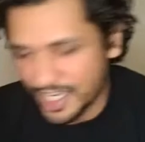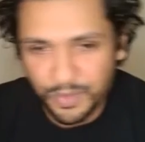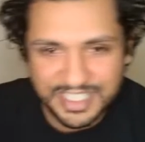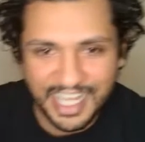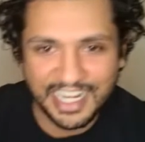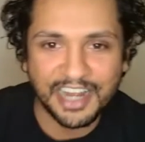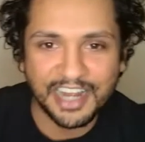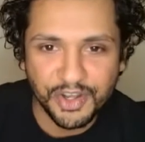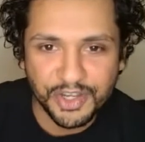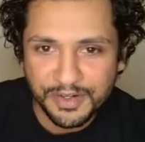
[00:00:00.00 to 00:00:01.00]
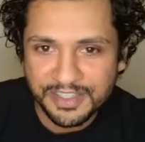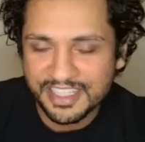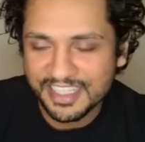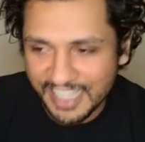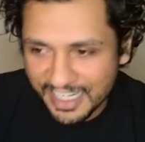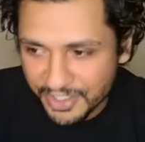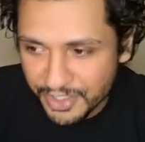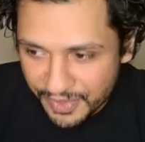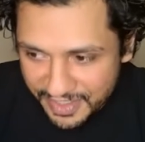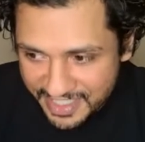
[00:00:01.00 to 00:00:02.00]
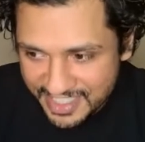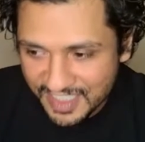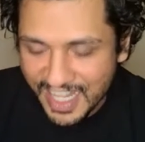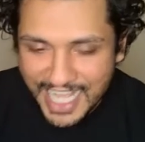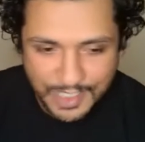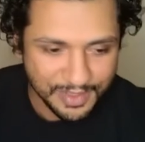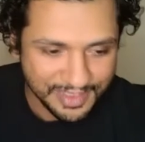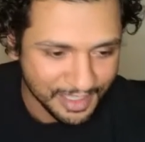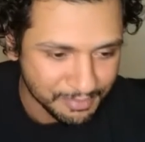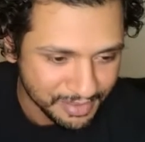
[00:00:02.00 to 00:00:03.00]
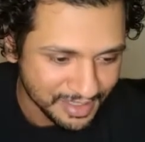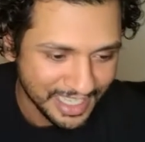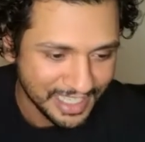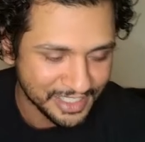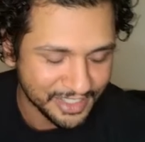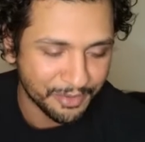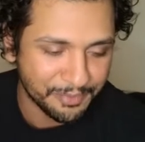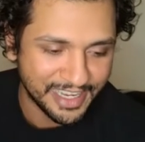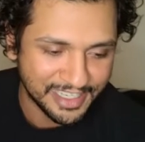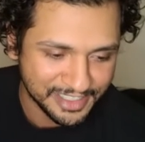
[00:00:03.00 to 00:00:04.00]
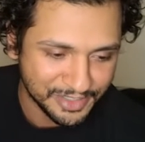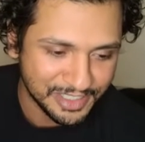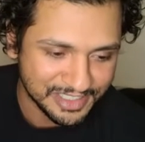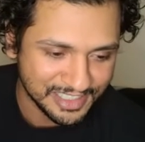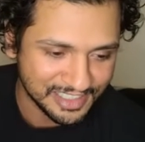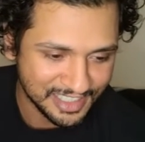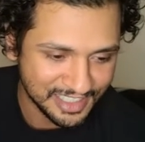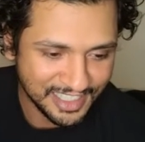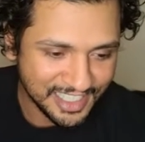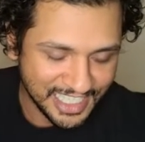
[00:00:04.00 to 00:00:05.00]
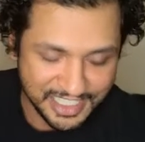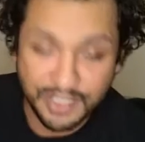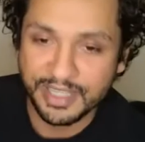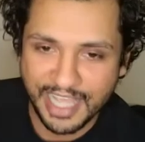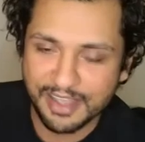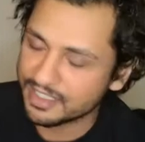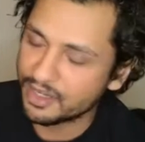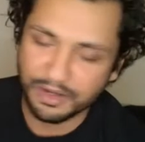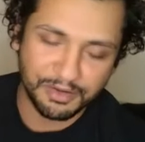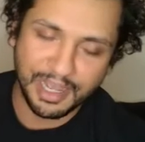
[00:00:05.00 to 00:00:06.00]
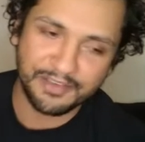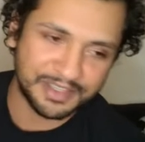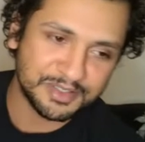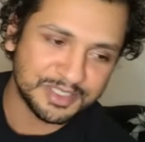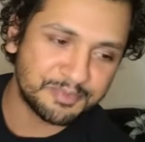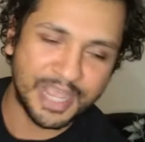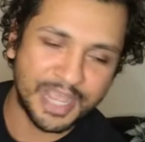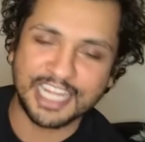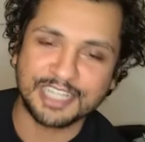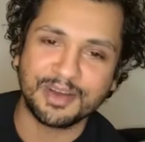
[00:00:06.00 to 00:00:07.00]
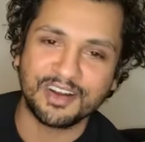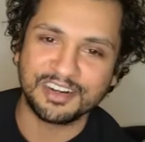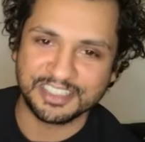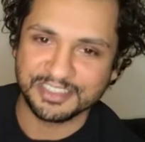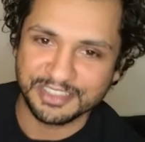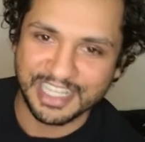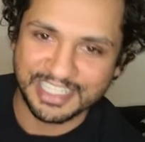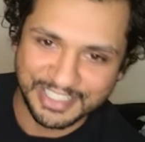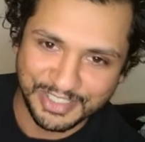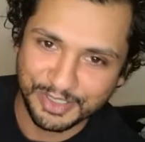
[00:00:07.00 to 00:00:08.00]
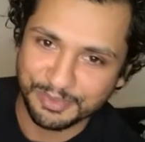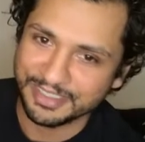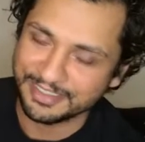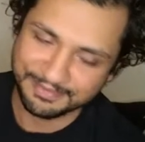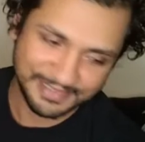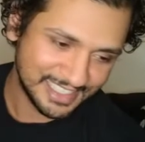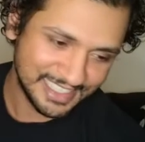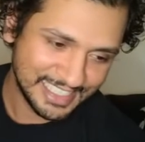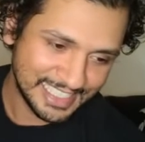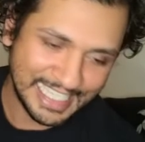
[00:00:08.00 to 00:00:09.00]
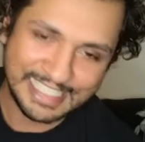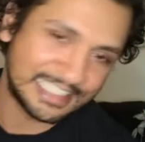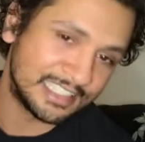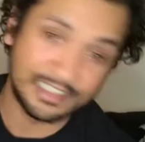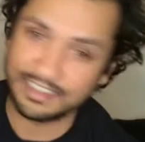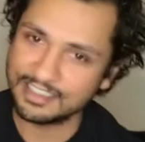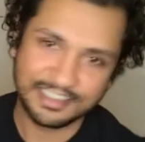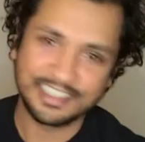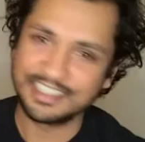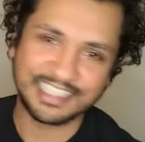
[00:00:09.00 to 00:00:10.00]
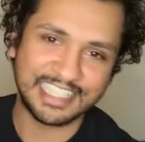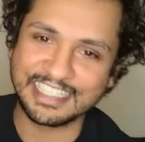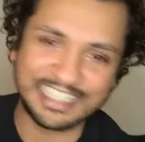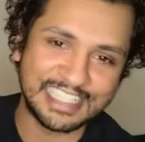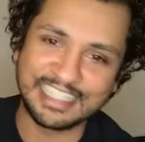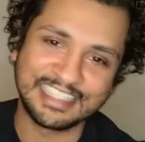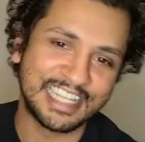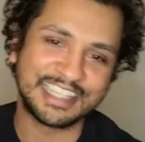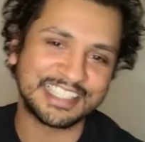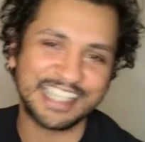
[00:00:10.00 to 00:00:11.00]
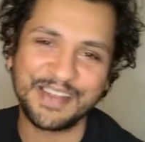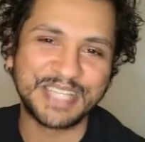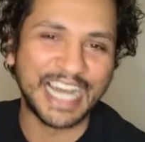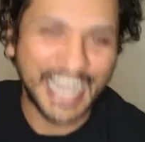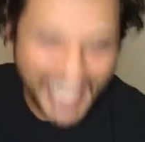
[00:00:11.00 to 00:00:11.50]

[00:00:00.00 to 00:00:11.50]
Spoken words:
was like, I know you're in this class with them, but like, yo, man, you need to. So we had, it was a pain in my heart to do that to you, but it didn't at the same time.